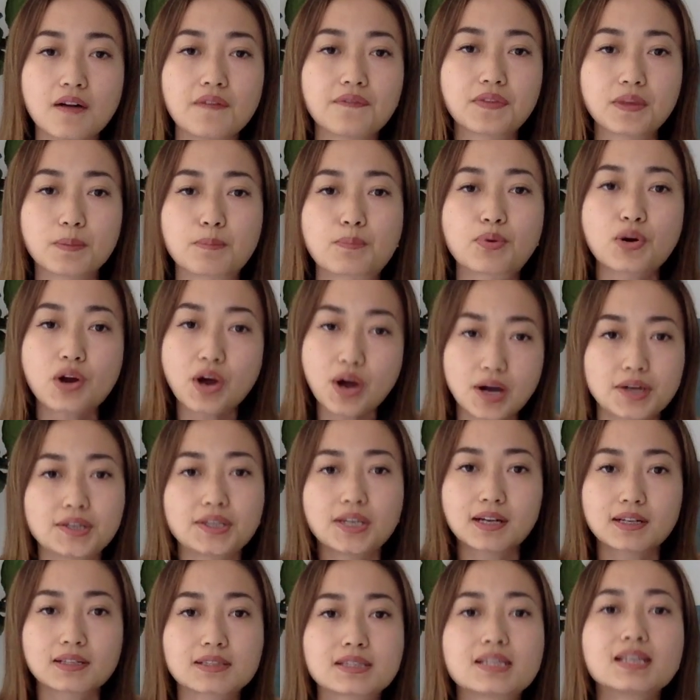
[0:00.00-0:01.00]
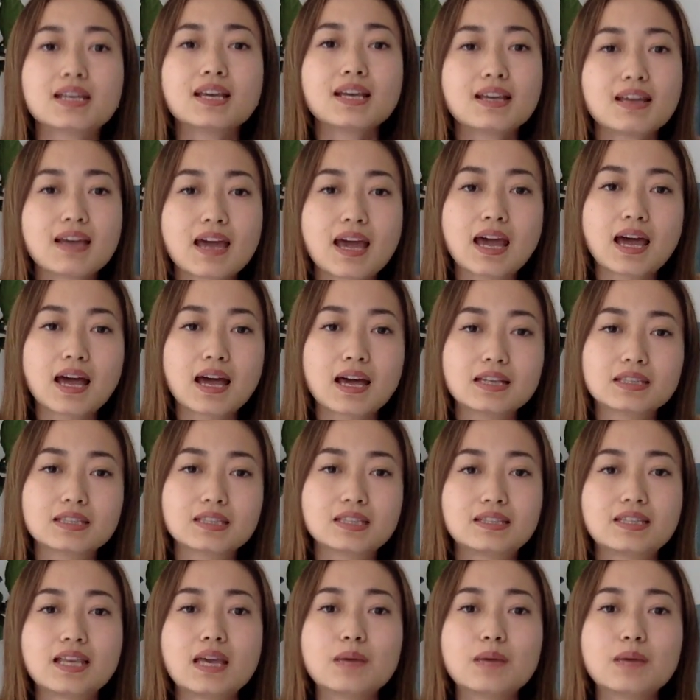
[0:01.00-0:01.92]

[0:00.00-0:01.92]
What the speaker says: of the product, and